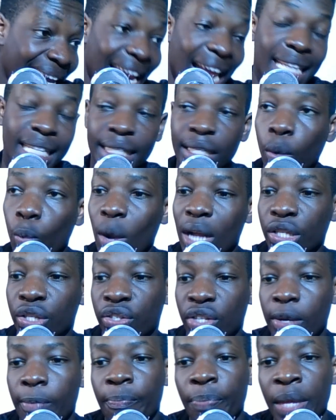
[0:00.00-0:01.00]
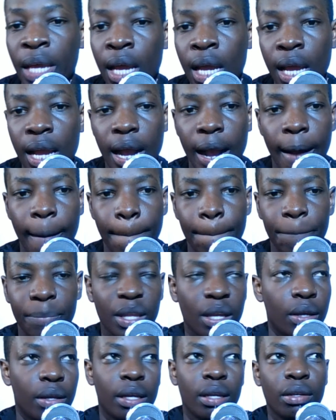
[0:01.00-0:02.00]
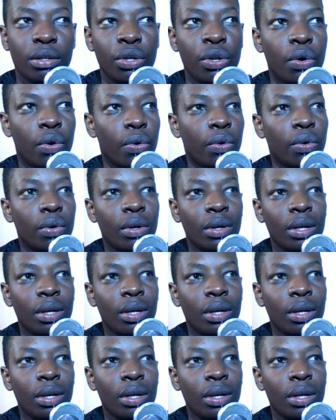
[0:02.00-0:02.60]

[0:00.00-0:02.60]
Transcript: Arteta wants him, um, you know,